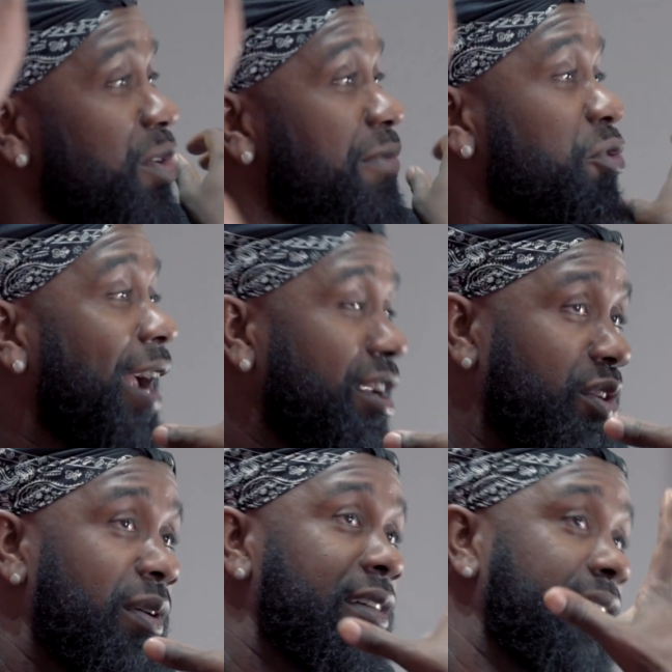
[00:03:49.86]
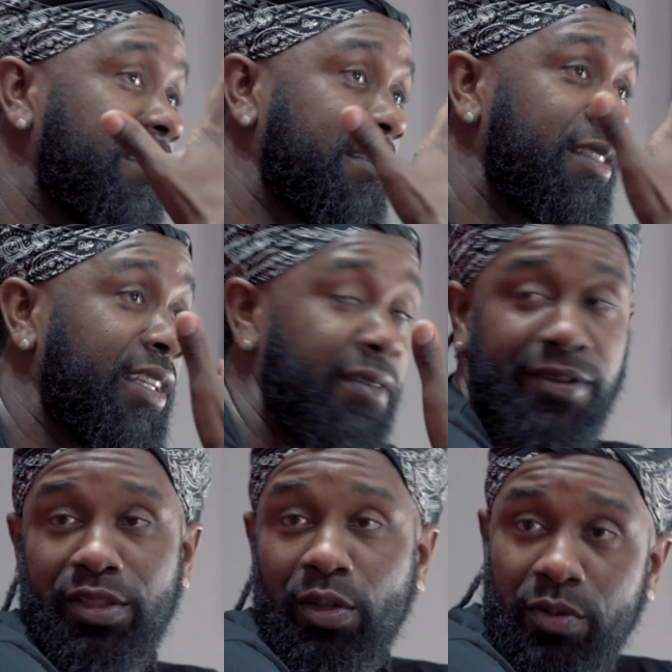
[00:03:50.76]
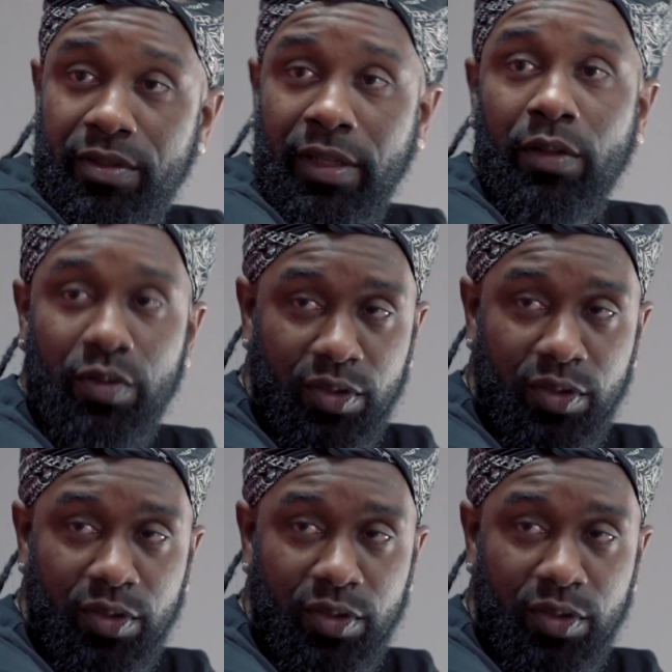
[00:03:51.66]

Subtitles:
know if right now I could give it out, you know.